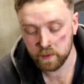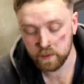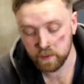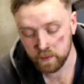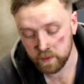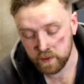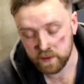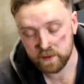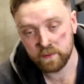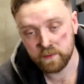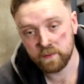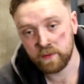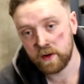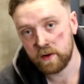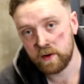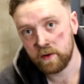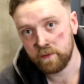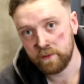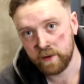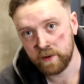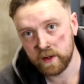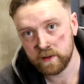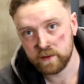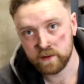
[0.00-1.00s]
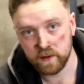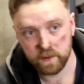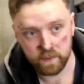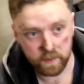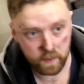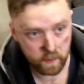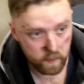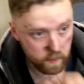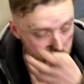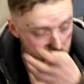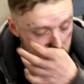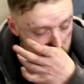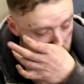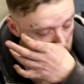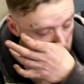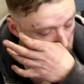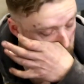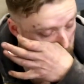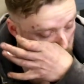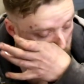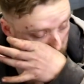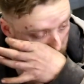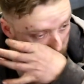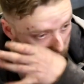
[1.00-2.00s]
do this very fancy if you want
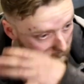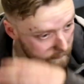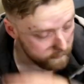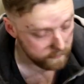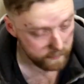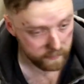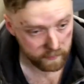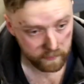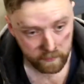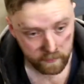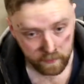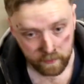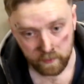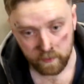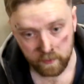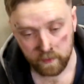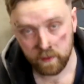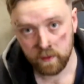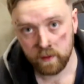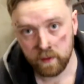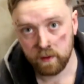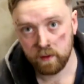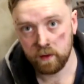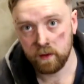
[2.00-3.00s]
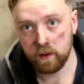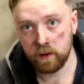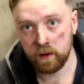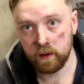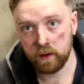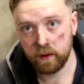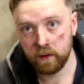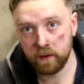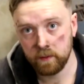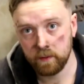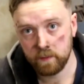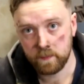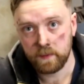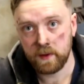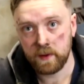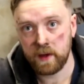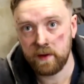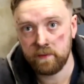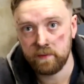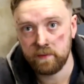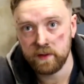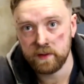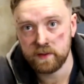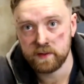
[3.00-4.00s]
to, like
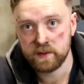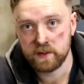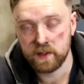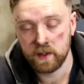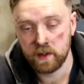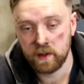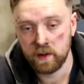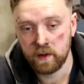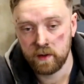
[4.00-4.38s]
have this